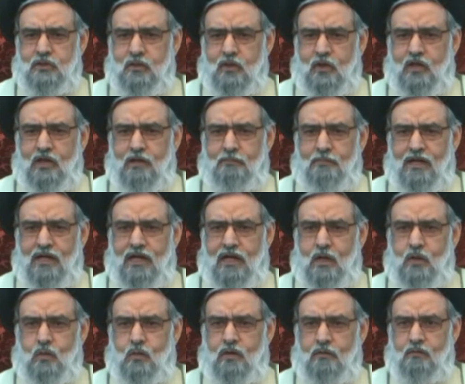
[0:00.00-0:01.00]

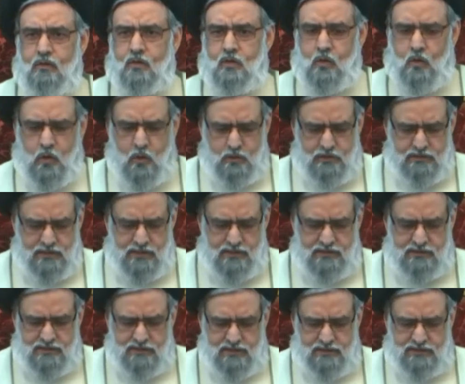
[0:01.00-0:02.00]
ulama who have
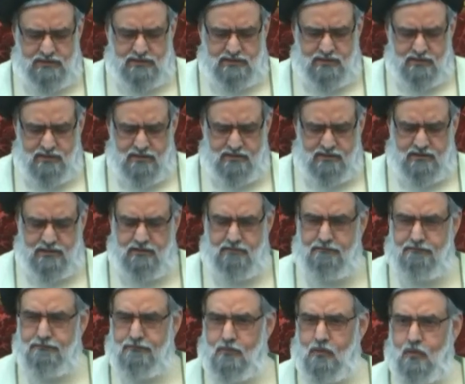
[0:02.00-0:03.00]
quoted these
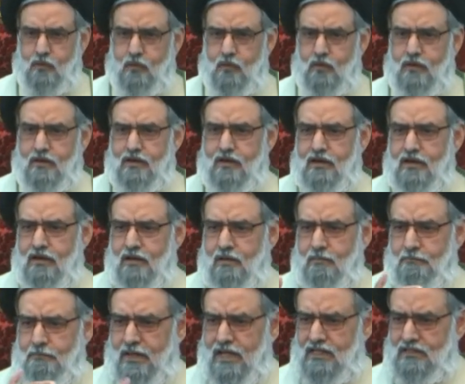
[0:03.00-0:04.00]
34
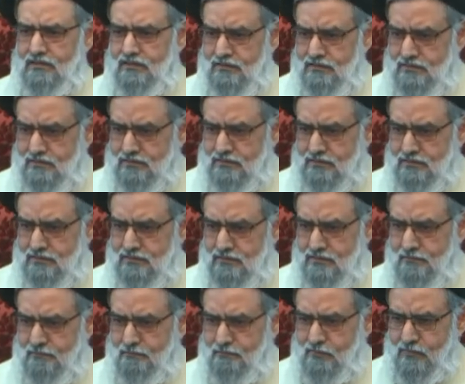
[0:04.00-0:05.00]
companions.
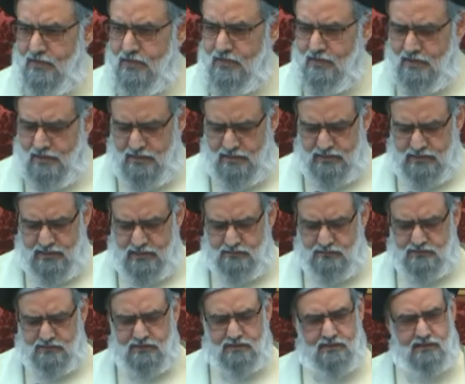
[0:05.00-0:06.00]
And he
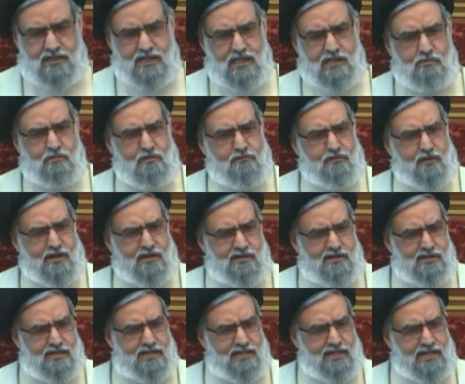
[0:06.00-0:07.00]
gives the name of
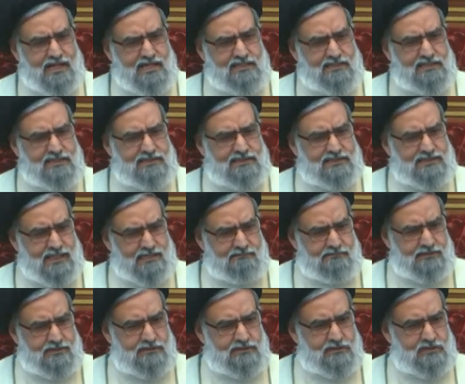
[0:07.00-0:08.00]

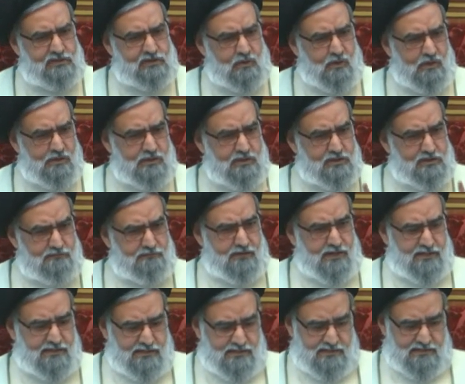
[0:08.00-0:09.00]
187 scholars of
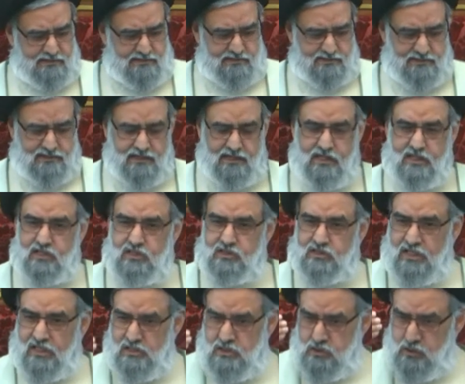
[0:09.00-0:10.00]
hadith,
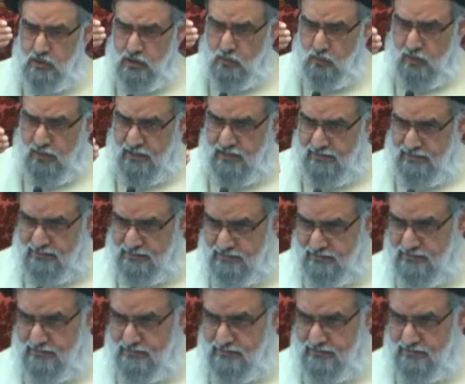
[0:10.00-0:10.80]
century wise,